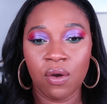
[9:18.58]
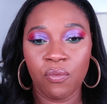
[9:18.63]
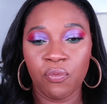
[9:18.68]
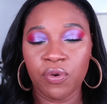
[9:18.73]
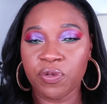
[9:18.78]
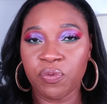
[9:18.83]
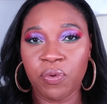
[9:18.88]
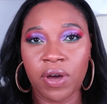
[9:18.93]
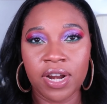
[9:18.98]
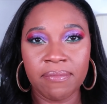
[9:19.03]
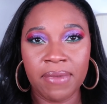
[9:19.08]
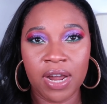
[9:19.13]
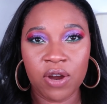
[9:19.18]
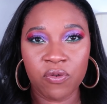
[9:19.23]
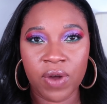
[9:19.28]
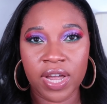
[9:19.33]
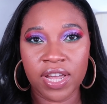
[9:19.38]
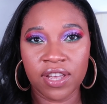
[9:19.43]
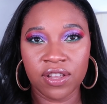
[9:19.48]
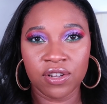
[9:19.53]
one of my
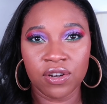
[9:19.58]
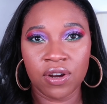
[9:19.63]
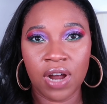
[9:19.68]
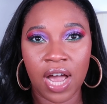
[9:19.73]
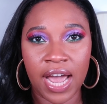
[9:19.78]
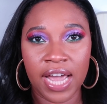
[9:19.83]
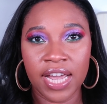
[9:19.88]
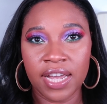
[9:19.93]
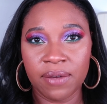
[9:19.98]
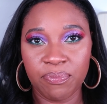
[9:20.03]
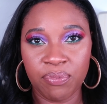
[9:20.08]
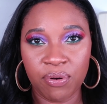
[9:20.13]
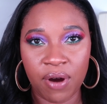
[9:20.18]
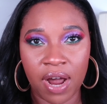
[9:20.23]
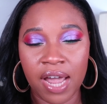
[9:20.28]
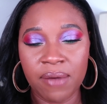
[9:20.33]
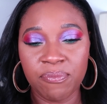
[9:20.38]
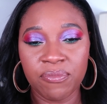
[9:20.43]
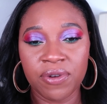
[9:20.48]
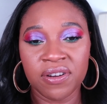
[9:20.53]
regular eye
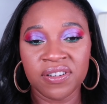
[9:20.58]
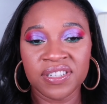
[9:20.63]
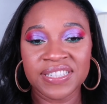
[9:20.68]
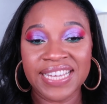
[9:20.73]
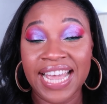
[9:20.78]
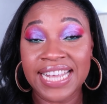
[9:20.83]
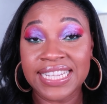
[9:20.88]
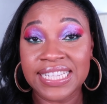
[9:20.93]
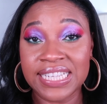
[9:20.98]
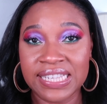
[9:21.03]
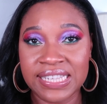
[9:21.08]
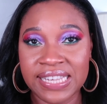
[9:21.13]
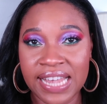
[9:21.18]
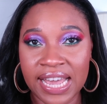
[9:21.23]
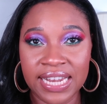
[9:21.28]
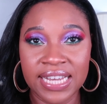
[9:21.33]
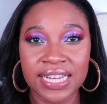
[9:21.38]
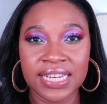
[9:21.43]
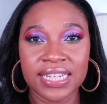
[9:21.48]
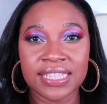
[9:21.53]
primers and
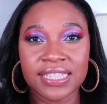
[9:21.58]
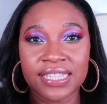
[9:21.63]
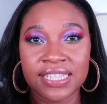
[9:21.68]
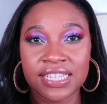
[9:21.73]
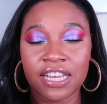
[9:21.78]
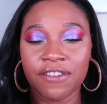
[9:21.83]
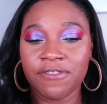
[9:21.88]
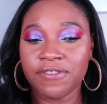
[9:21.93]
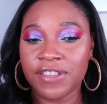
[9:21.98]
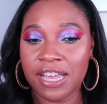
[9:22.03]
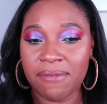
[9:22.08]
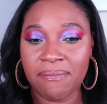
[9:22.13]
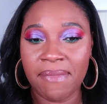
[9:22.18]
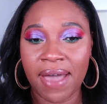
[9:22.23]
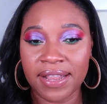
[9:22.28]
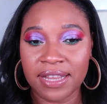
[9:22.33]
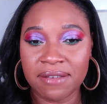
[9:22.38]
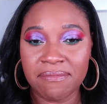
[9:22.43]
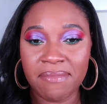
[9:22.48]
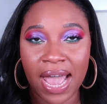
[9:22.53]
set it and see if the
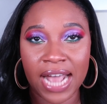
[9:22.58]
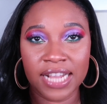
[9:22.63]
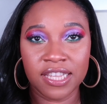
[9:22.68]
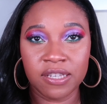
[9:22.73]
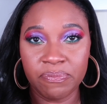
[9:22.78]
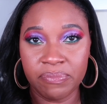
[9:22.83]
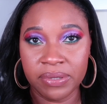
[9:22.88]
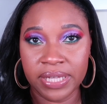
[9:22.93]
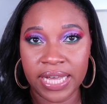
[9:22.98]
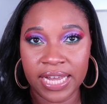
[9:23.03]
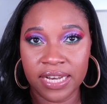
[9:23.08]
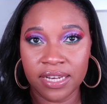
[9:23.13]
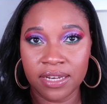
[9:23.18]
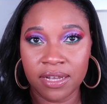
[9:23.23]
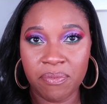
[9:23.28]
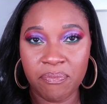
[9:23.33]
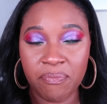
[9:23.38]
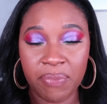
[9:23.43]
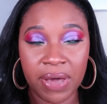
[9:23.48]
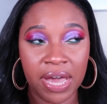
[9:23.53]
mattes blend